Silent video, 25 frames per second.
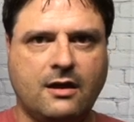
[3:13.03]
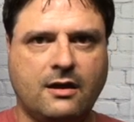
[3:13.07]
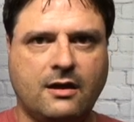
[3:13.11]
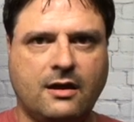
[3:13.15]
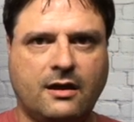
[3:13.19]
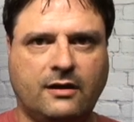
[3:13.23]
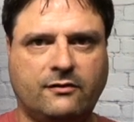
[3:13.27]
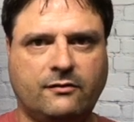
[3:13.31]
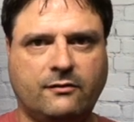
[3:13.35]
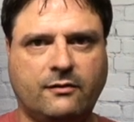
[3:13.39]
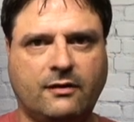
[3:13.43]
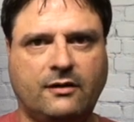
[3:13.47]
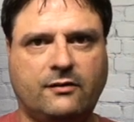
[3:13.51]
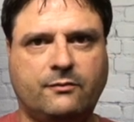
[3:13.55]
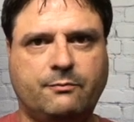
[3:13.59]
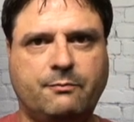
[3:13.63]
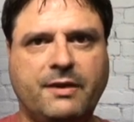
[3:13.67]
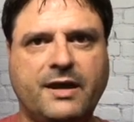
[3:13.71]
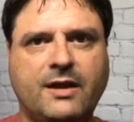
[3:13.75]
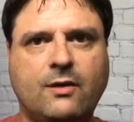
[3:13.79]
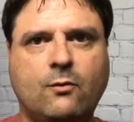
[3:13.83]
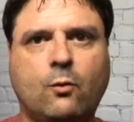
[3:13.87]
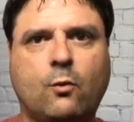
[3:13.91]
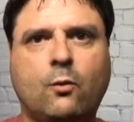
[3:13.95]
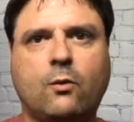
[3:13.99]
it's
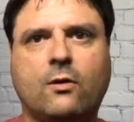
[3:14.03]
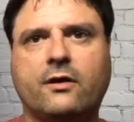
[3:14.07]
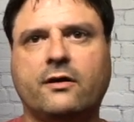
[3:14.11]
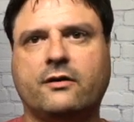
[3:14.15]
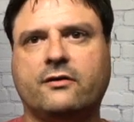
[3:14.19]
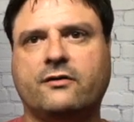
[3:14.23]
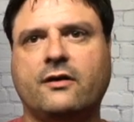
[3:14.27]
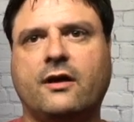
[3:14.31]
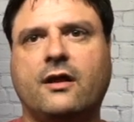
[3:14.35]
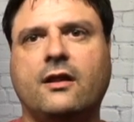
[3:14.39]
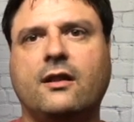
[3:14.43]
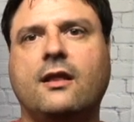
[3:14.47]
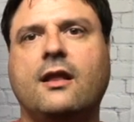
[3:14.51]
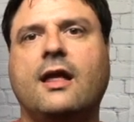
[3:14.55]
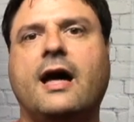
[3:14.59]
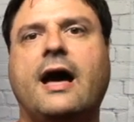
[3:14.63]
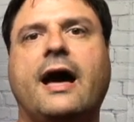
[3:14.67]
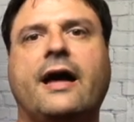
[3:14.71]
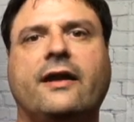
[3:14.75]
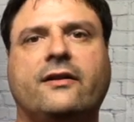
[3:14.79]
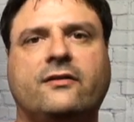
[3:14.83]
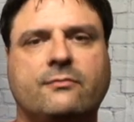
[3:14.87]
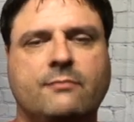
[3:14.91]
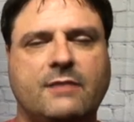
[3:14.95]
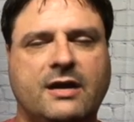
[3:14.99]
been worked a
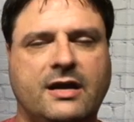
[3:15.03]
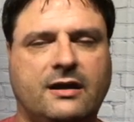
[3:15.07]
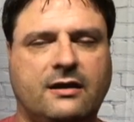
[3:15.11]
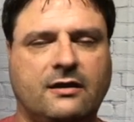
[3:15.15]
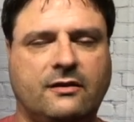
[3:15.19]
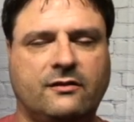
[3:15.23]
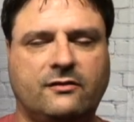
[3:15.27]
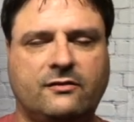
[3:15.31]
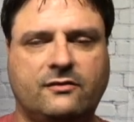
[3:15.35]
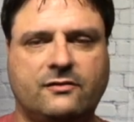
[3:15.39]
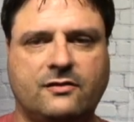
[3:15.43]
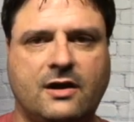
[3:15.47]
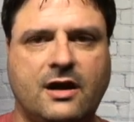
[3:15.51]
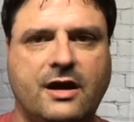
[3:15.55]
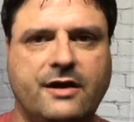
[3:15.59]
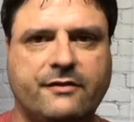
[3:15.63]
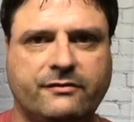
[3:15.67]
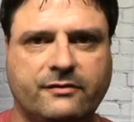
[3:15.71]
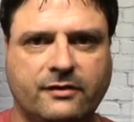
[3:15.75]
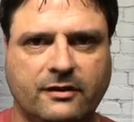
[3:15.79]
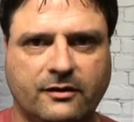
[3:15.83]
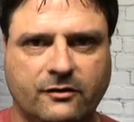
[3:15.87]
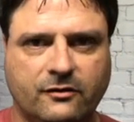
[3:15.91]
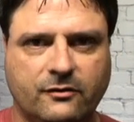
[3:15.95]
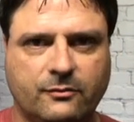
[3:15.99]
lot to make it
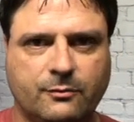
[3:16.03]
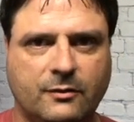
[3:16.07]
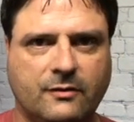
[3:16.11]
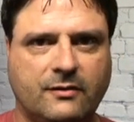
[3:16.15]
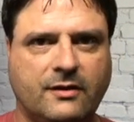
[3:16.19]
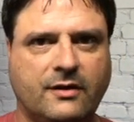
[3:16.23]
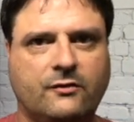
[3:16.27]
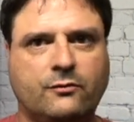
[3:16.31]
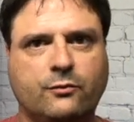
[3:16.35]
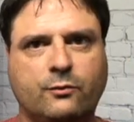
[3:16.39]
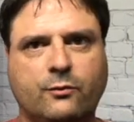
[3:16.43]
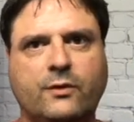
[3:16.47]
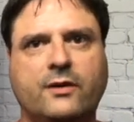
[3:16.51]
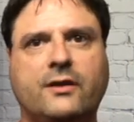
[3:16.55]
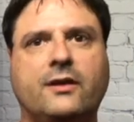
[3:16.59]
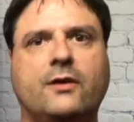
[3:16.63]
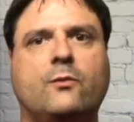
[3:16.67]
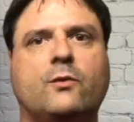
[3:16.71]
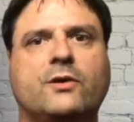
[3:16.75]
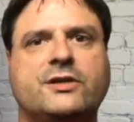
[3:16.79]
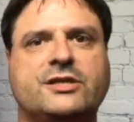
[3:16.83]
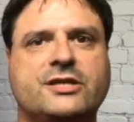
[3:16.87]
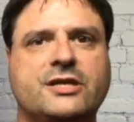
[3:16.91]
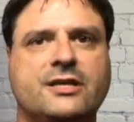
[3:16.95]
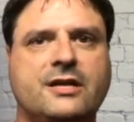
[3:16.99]
soft and smooth. That's really
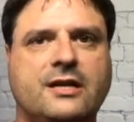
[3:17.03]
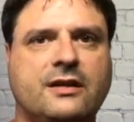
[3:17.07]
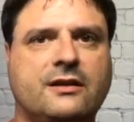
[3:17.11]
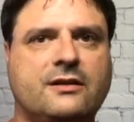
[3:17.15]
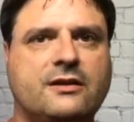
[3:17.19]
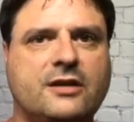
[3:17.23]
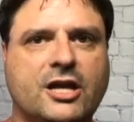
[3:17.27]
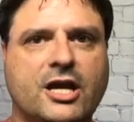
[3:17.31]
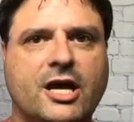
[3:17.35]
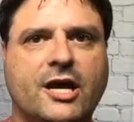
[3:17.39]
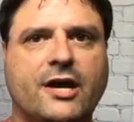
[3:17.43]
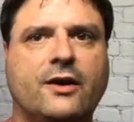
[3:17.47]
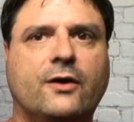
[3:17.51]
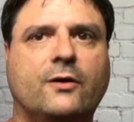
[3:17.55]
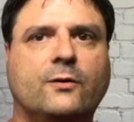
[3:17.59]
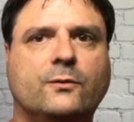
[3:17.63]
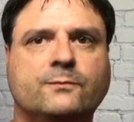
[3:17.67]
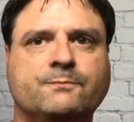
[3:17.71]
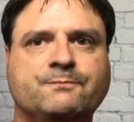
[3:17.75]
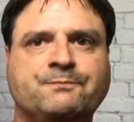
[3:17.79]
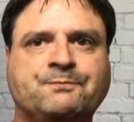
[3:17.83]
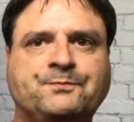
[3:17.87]
what you need to know.